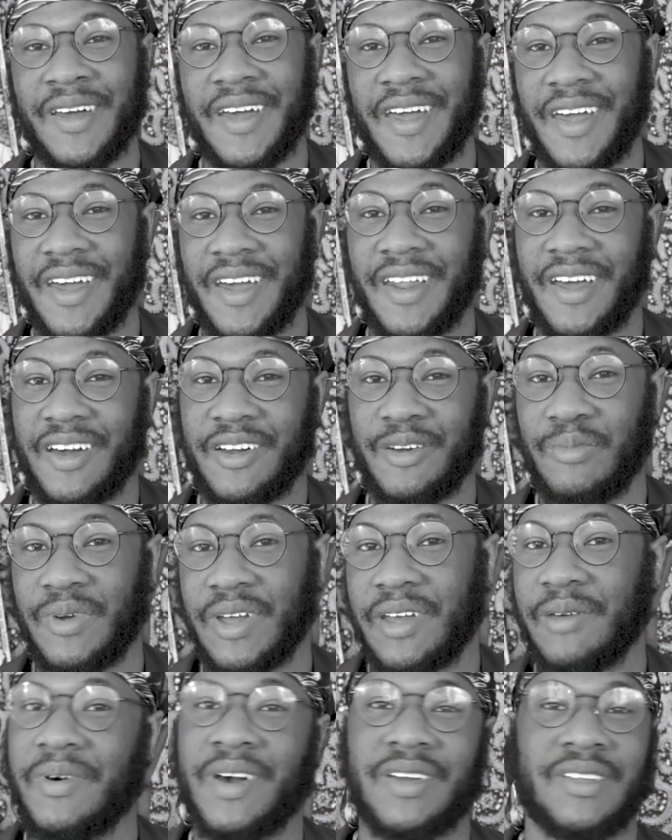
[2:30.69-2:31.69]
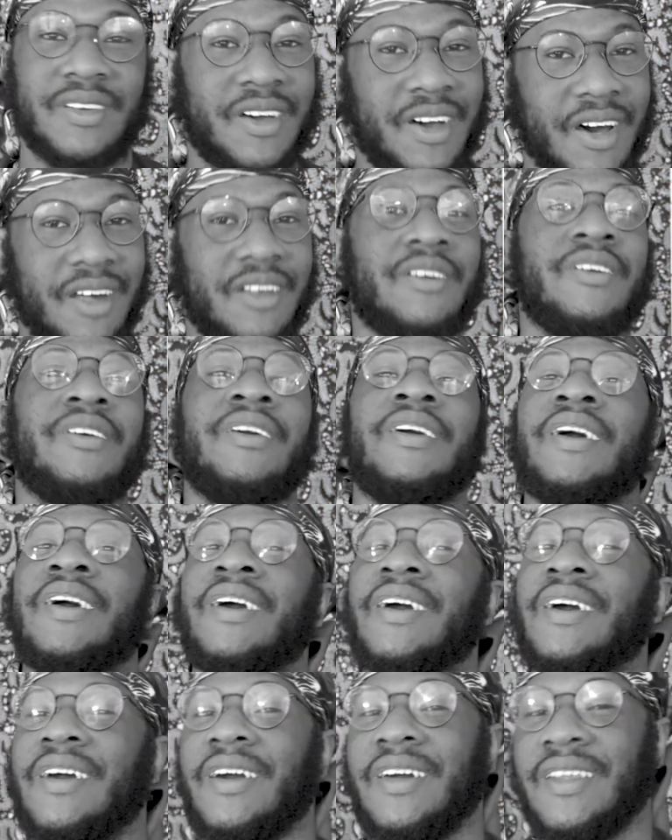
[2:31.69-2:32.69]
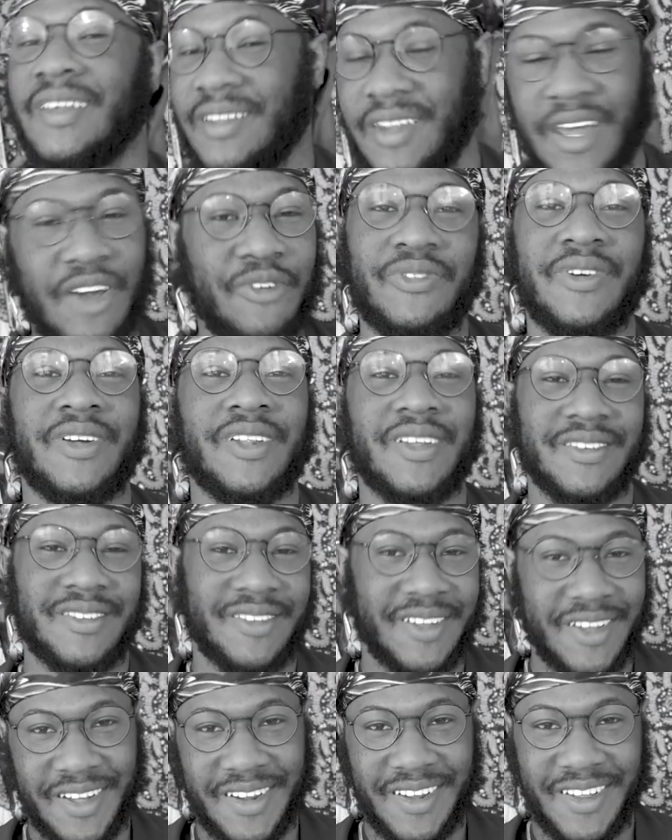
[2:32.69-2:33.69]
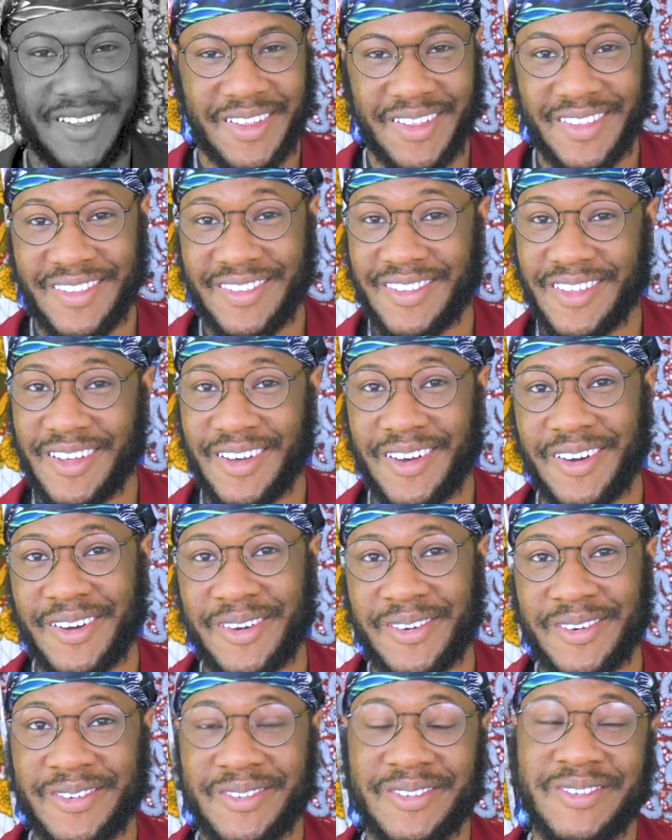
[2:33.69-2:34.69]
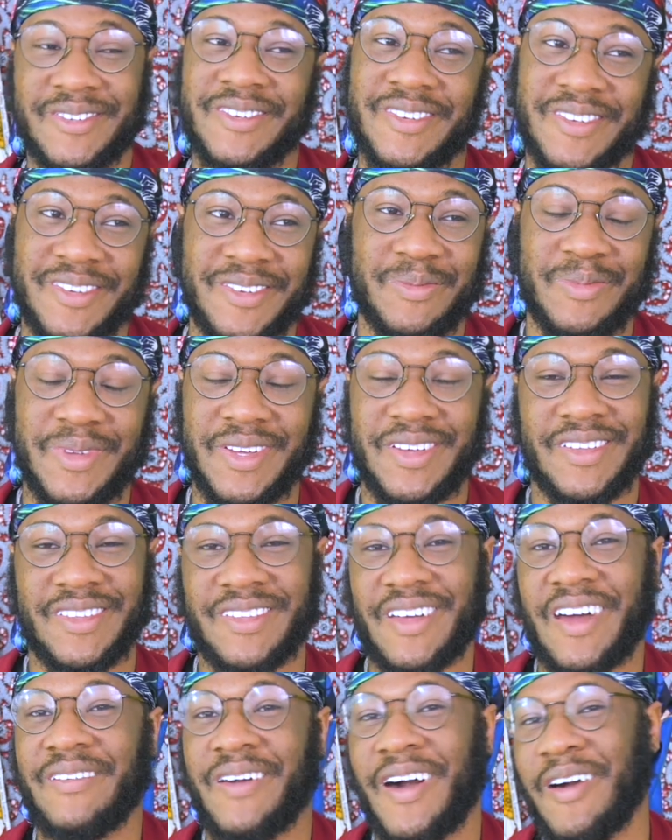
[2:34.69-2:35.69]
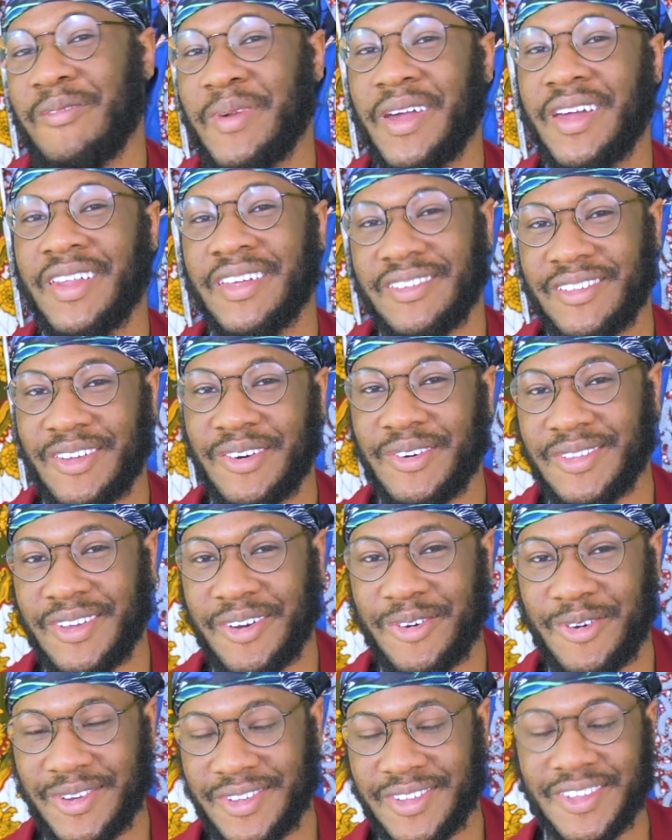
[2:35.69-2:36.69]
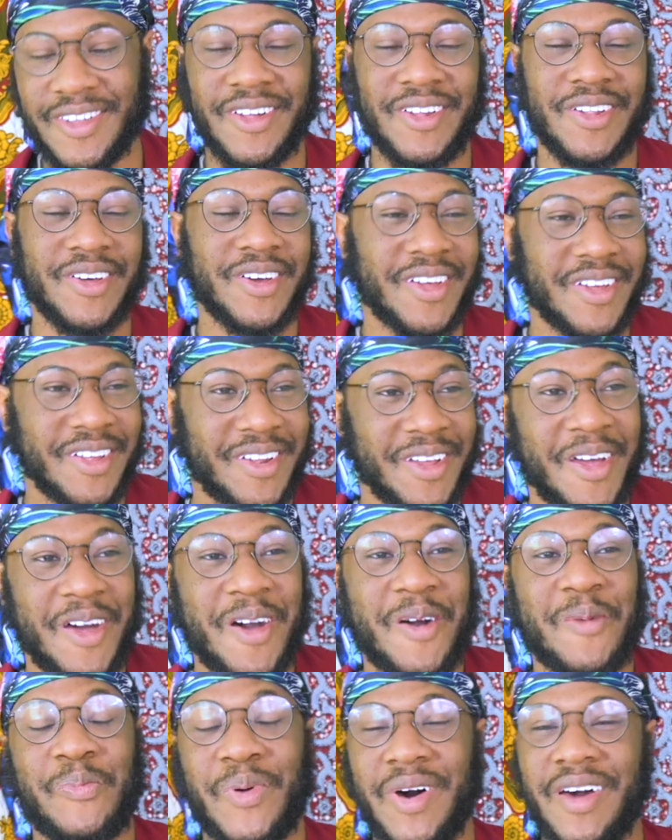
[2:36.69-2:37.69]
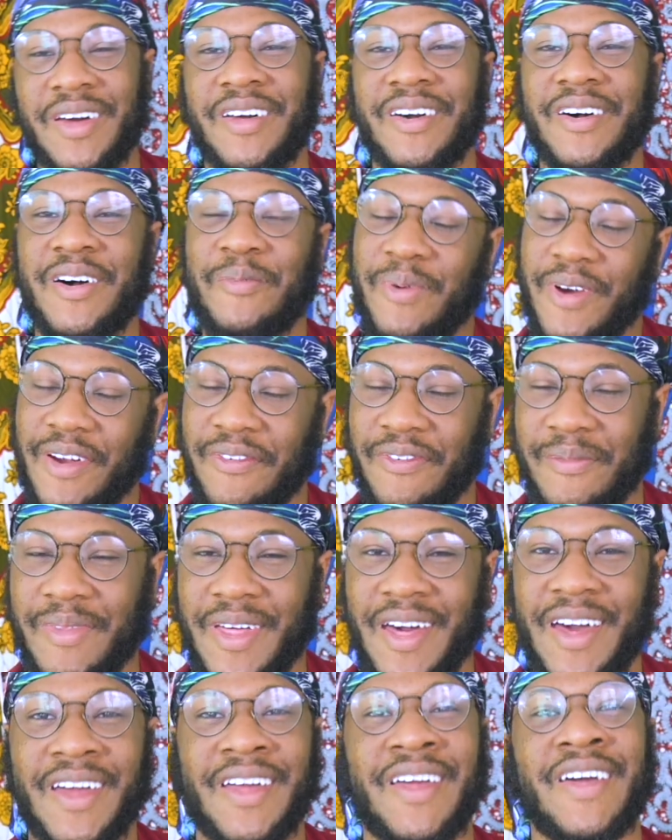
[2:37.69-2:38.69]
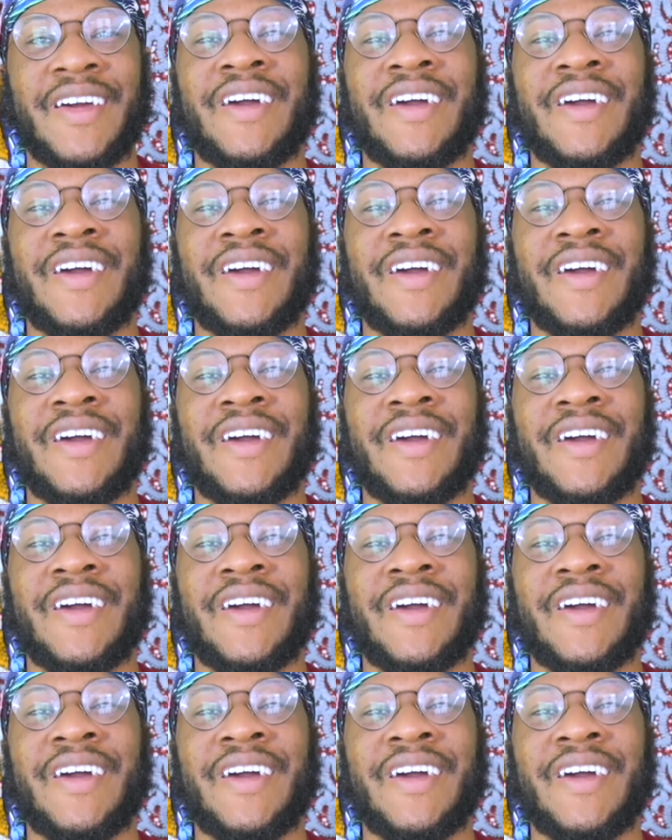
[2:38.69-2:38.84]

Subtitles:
And I could bring it back to color and it definitely looks good. So, because I made it, so of course it's gonna look good. But apart from that,